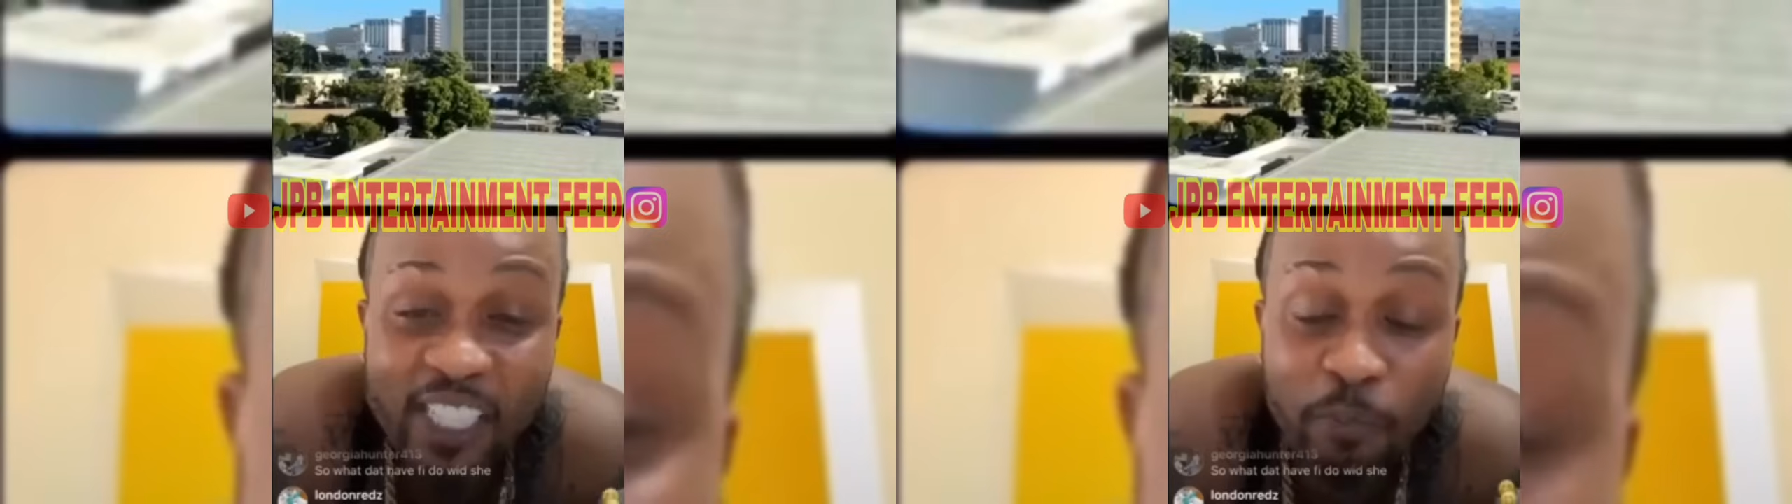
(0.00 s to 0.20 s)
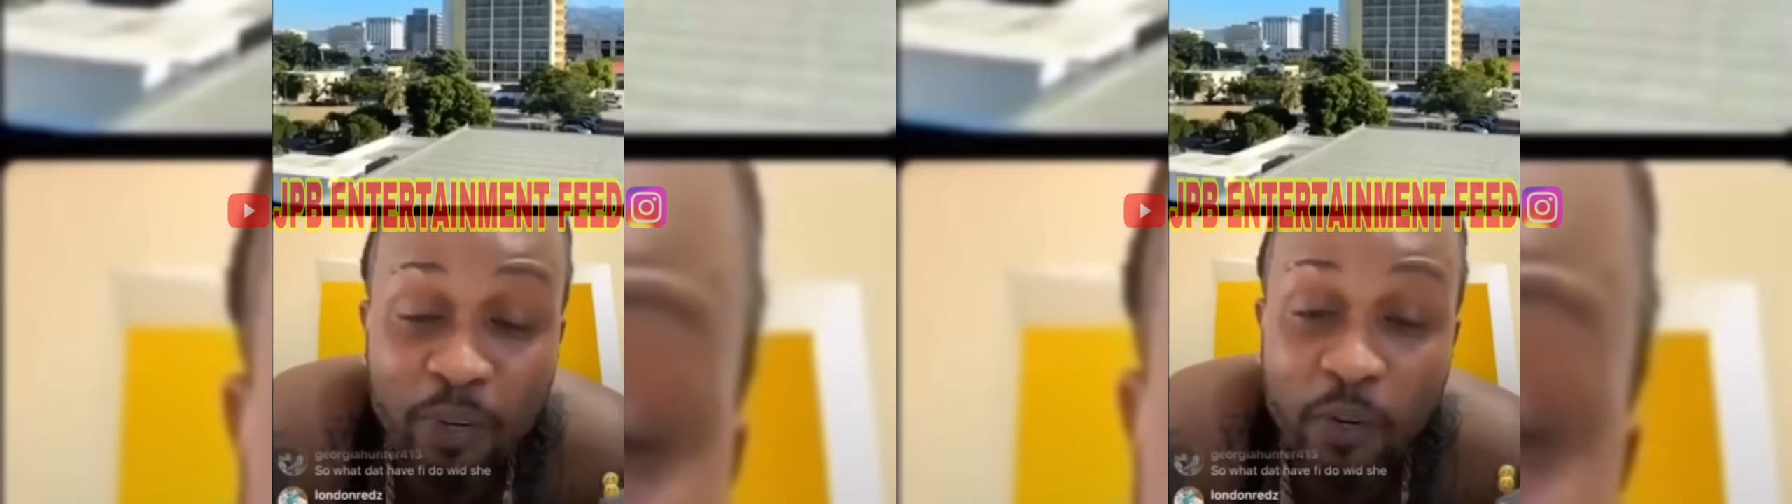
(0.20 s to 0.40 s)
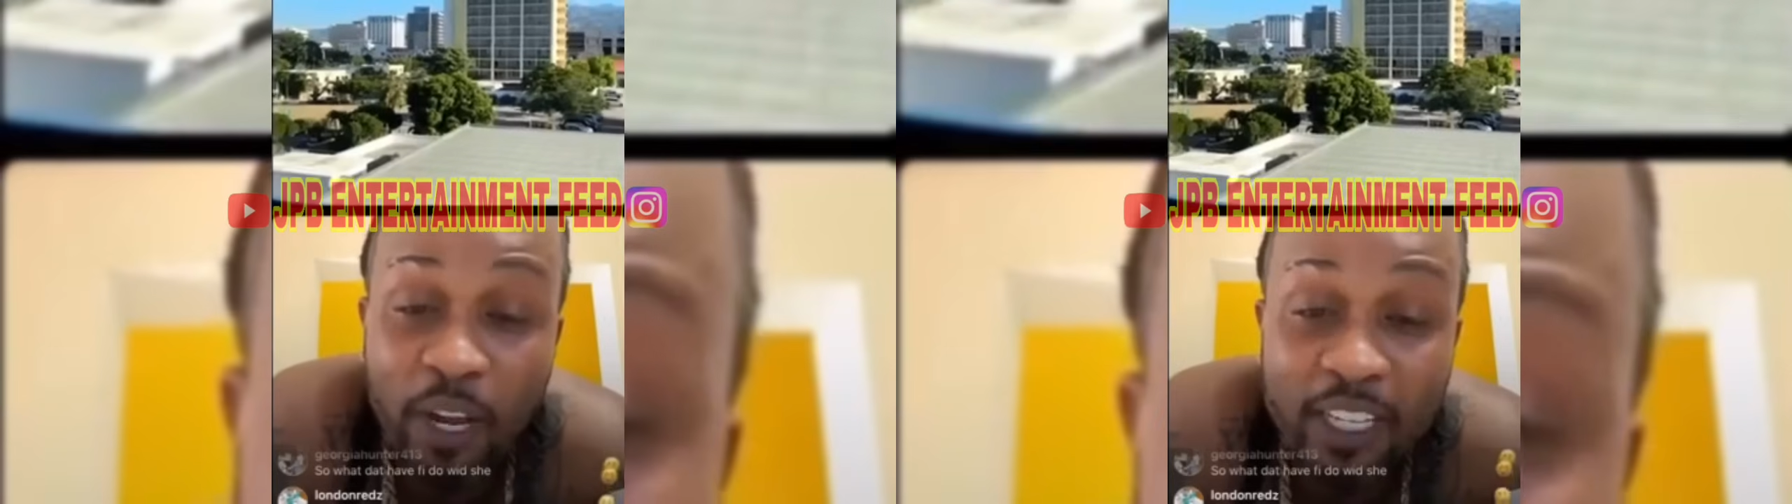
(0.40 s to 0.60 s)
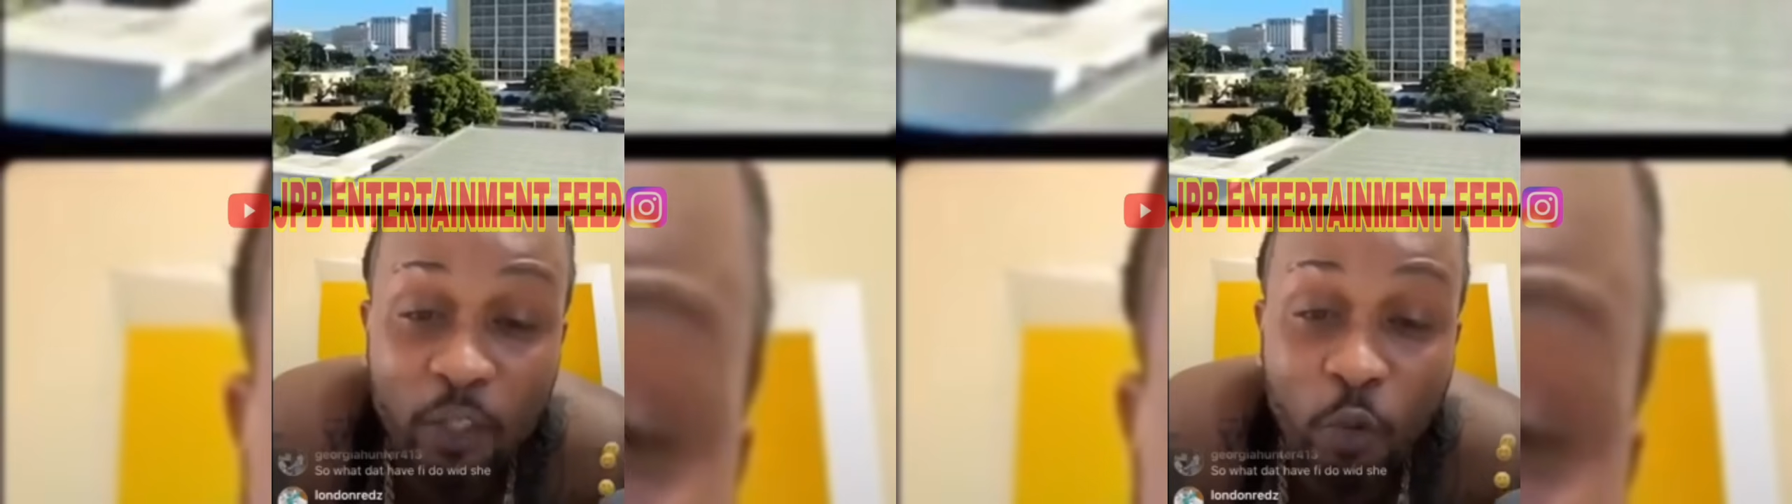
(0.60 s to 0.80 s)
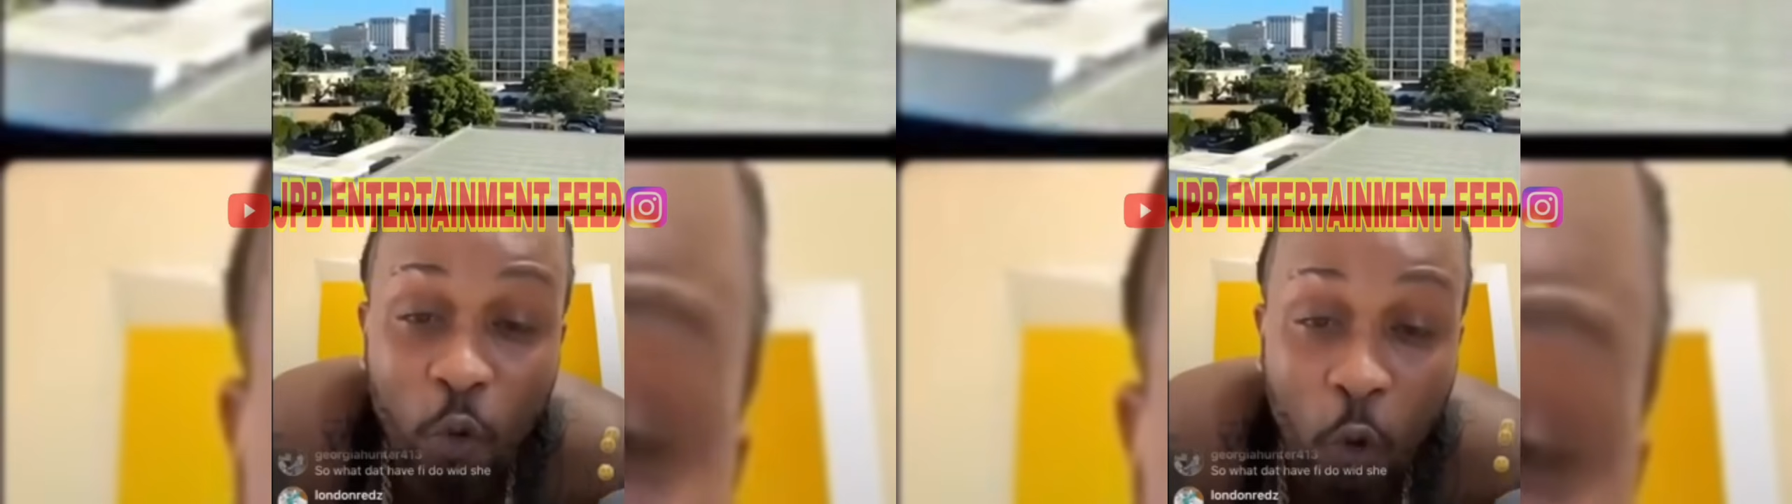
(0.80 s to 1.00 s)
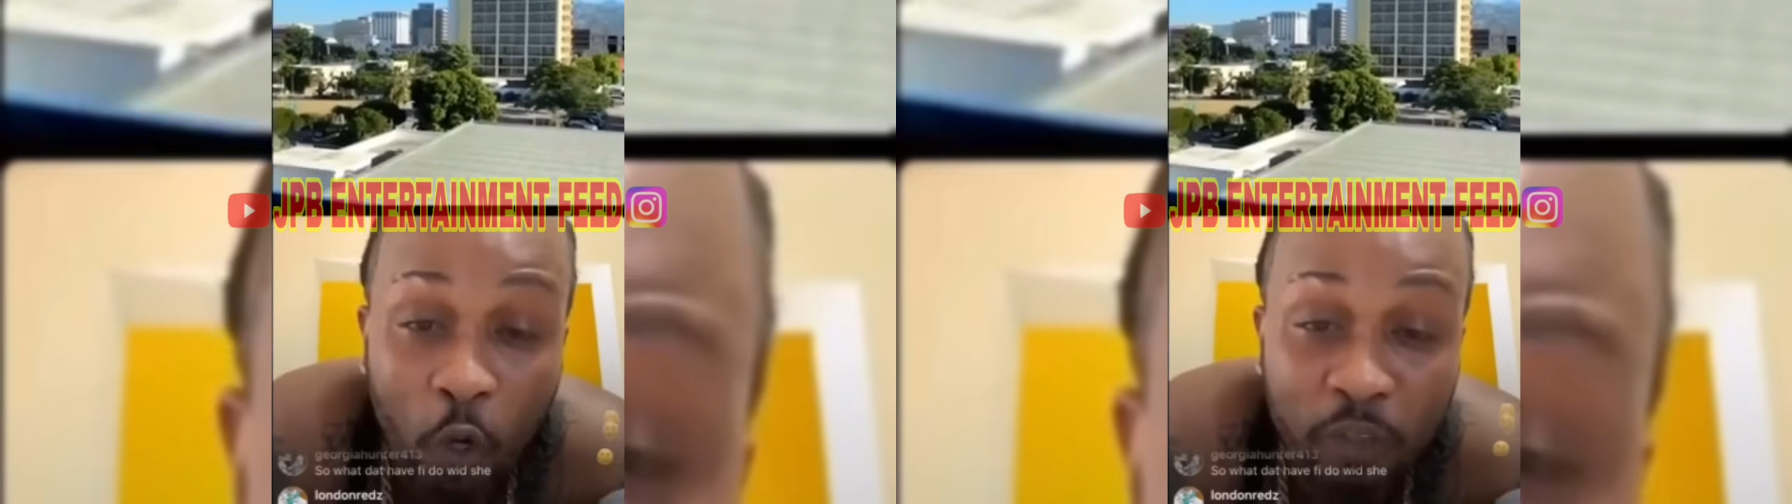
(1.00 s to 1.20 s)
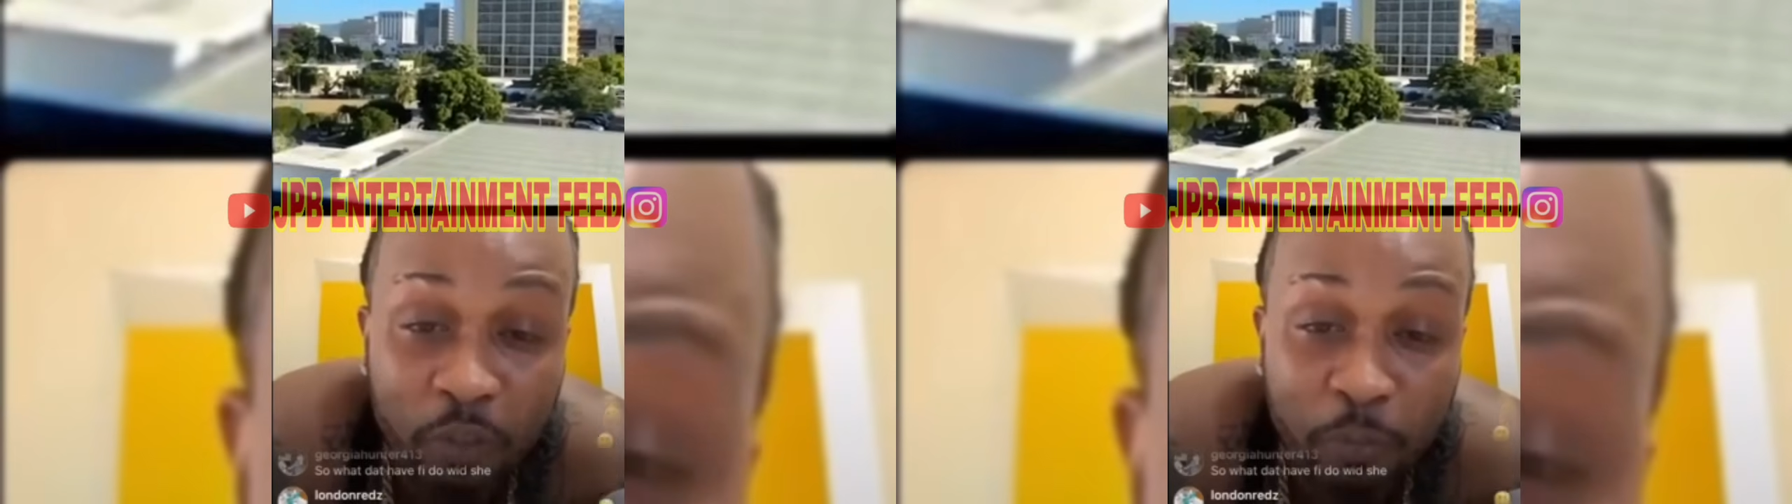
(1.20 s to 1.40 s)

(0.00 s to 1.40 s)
You can't period.